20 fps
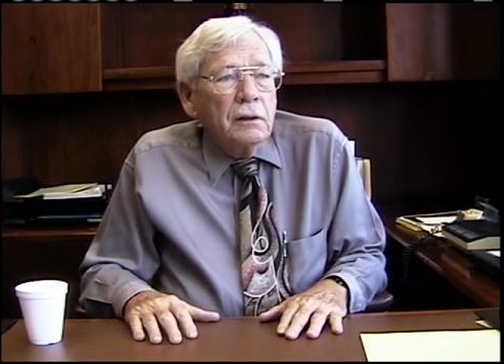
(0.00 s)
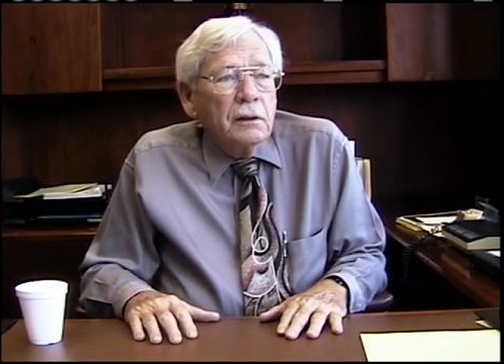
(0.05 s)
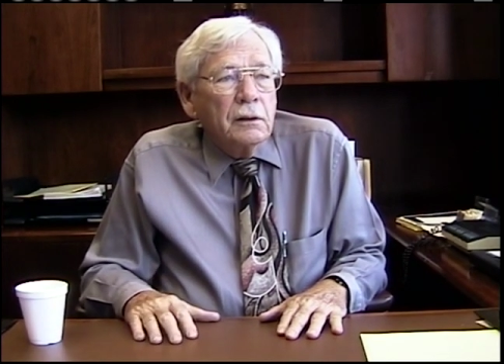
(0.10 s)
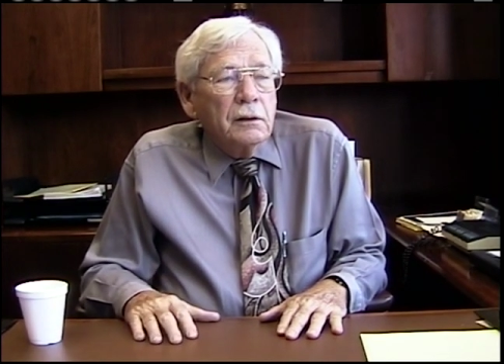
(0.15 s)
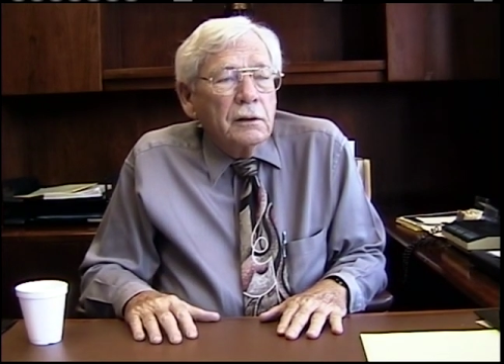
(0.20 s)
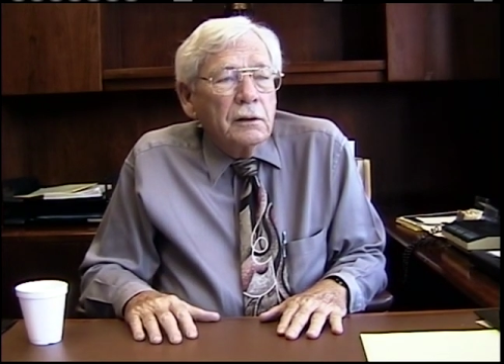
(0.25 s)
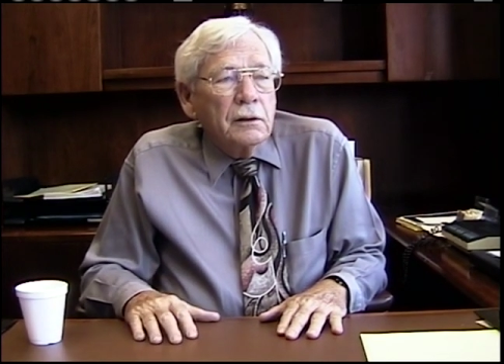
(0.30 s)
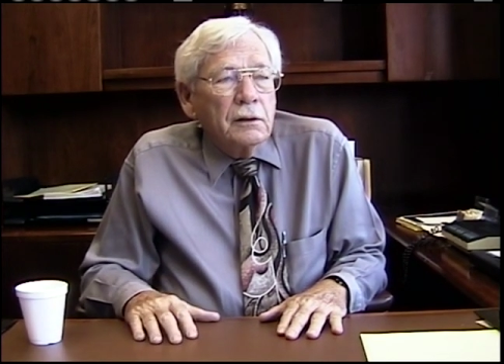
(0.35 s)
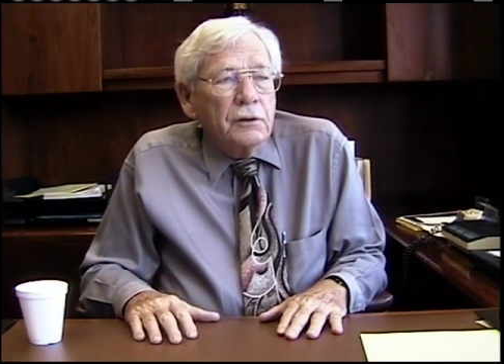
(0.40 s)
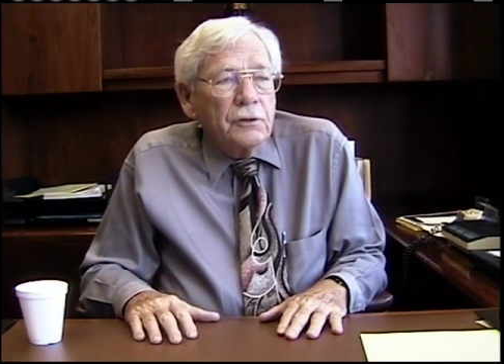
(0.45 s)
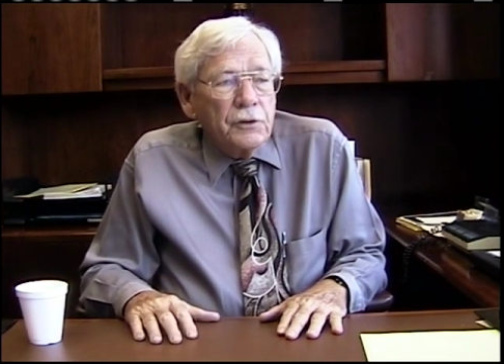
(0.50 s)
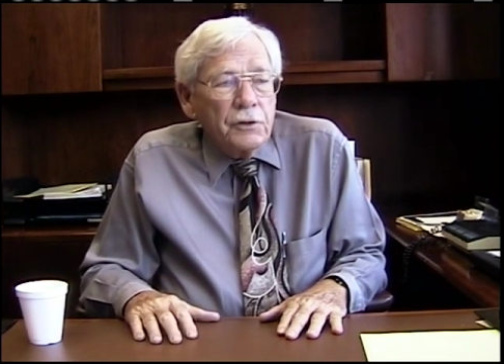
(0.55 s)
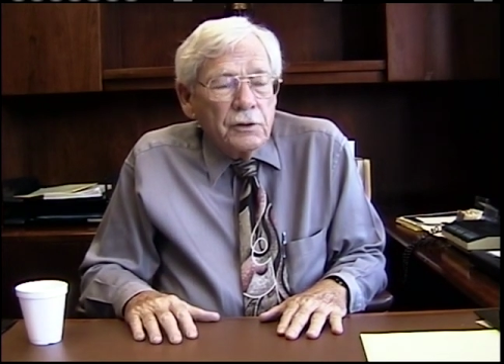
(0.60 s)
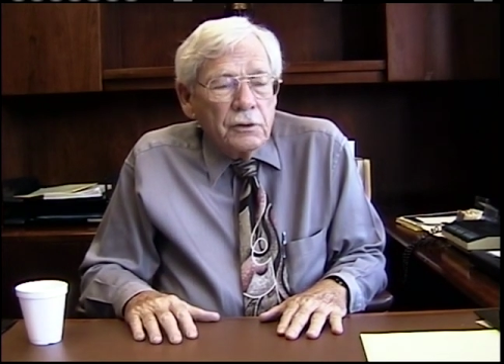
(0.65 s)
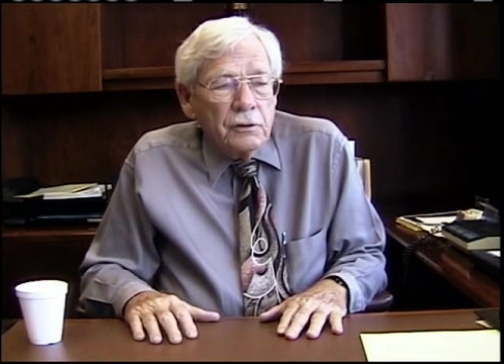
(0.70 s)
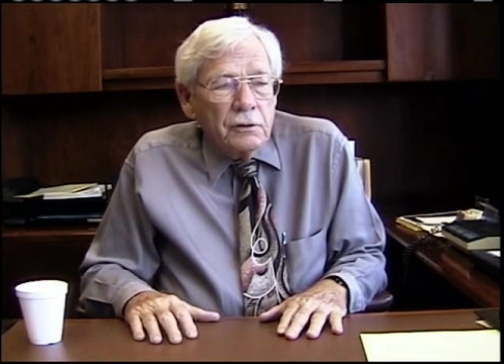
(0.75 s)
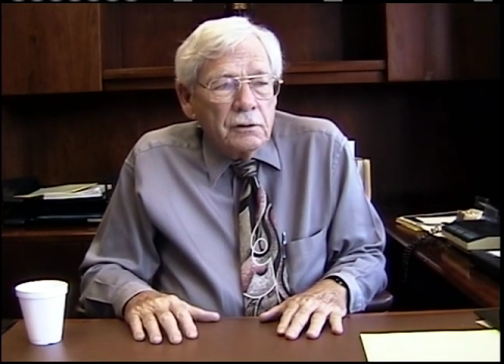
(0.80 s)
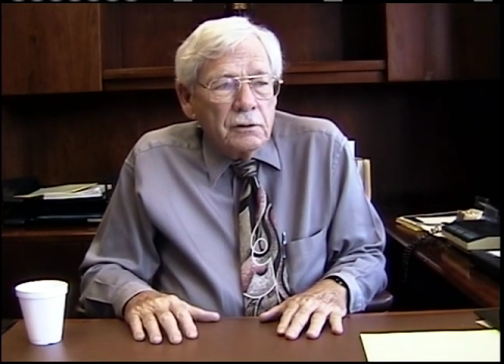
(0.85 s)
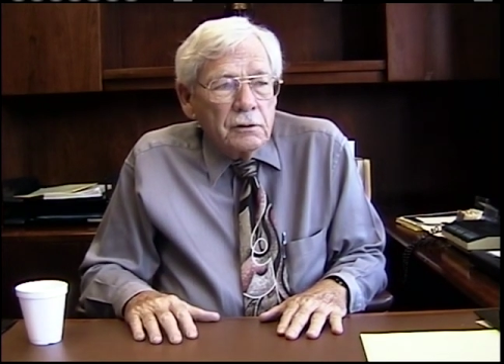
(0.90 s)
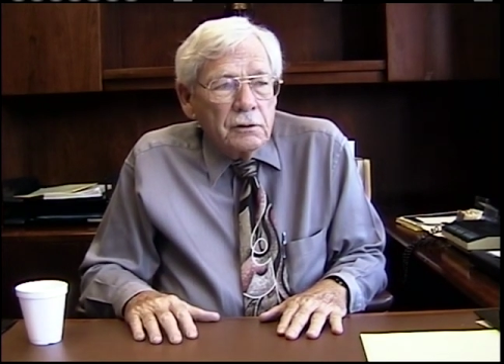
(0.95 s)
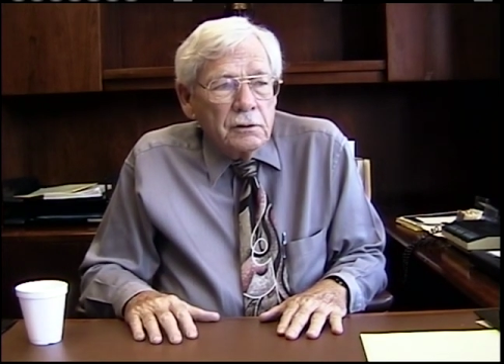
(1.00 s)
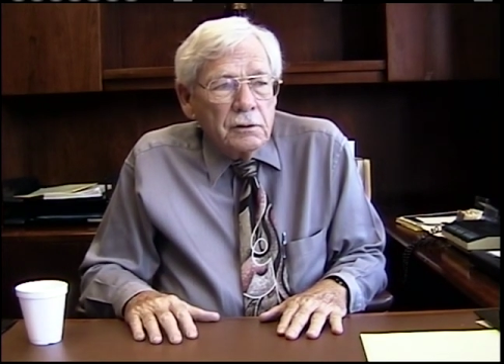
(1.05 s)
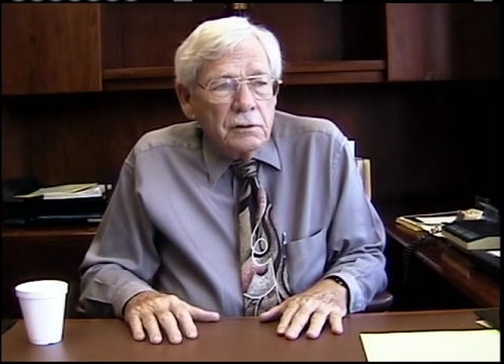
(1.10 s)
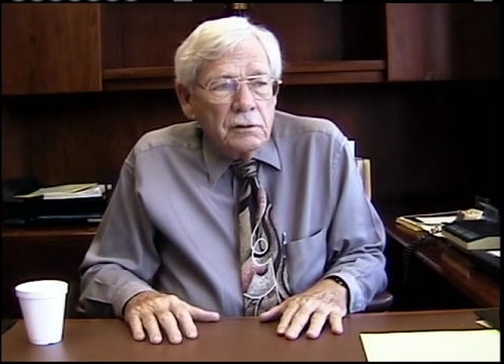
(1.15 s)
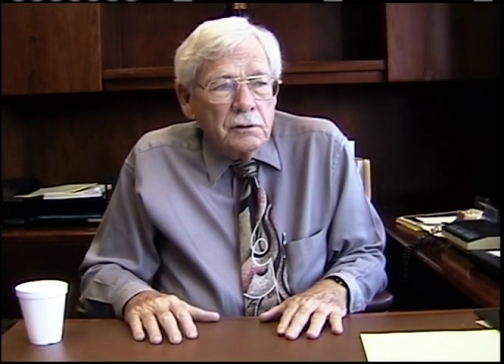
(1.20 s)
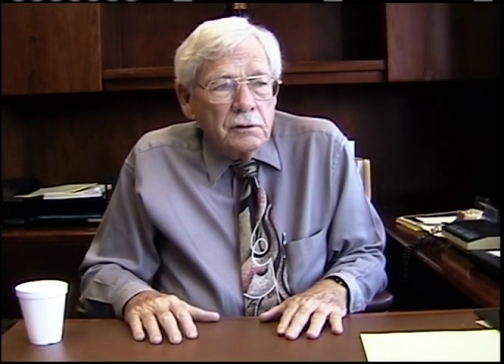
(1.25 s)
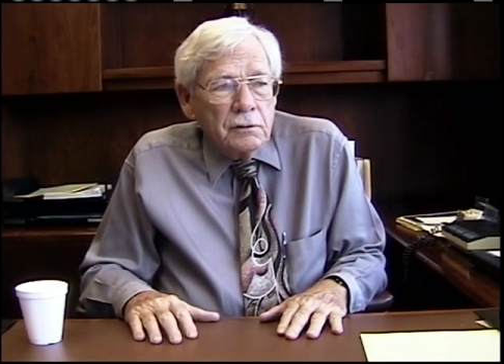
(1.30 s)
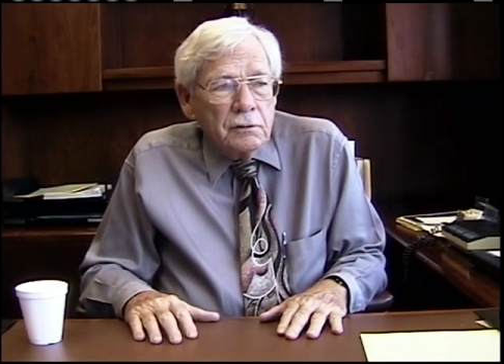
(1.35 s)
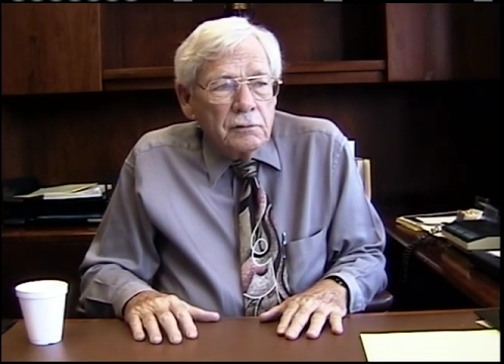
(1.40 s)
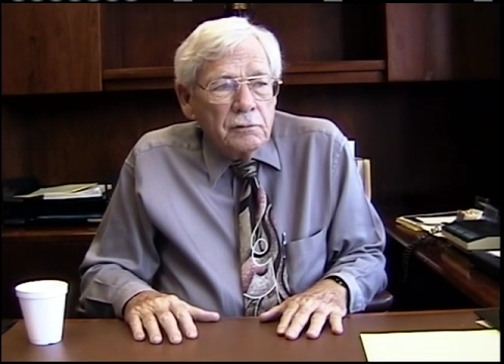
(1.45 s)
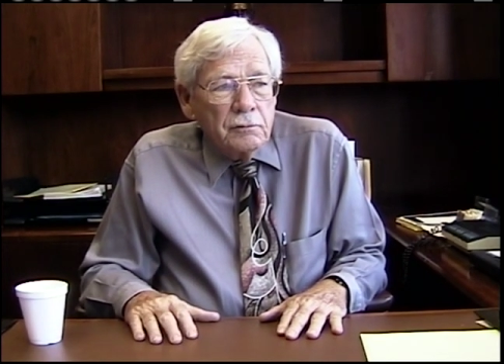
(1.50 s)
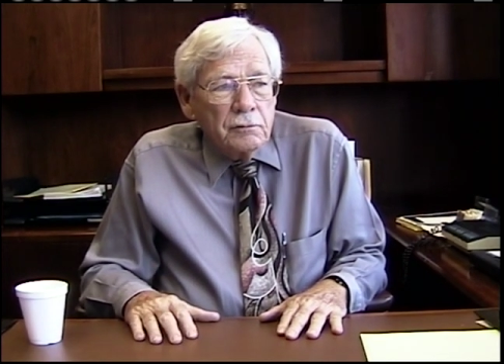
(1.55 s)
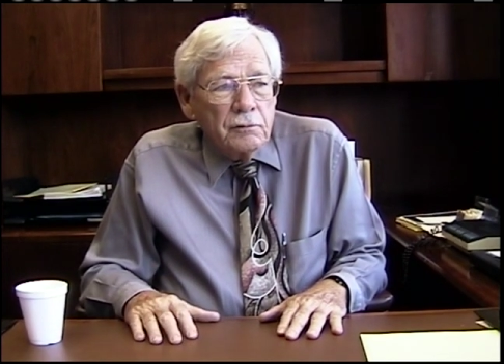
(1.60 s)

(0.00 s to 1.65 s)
uh, until uh,